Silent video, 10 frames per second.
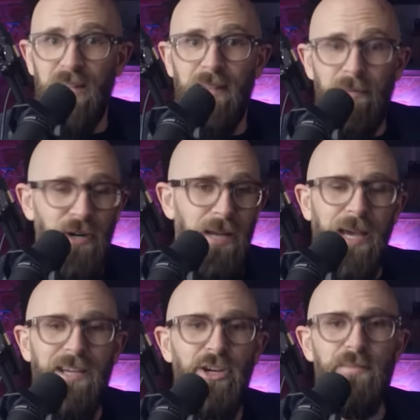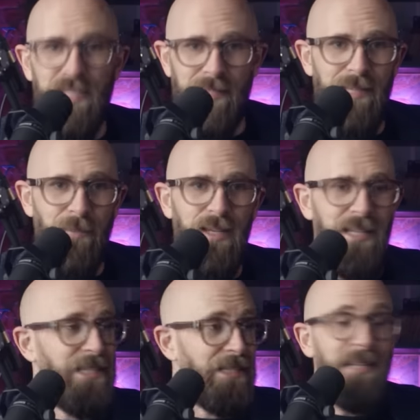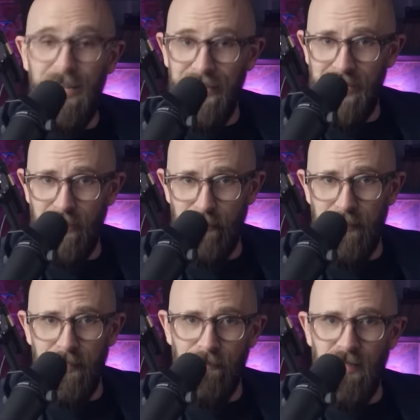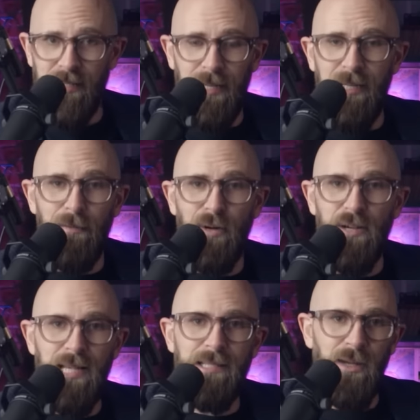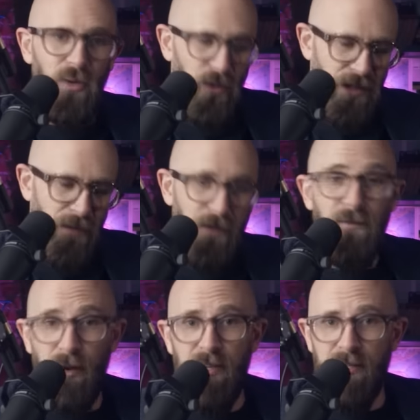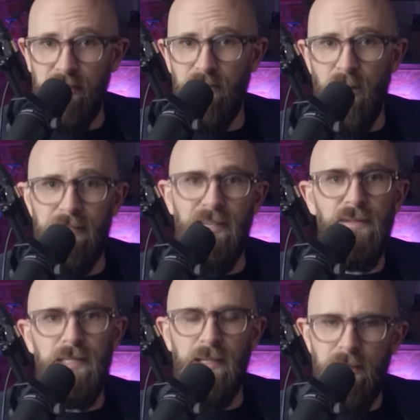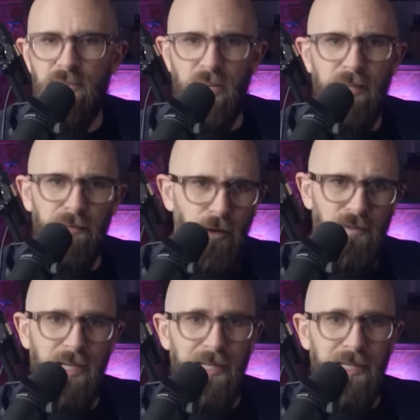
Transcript: Then they bring it back home, disassemble it, and clean everything. This cleaning process can also be very destructive, as it usually involves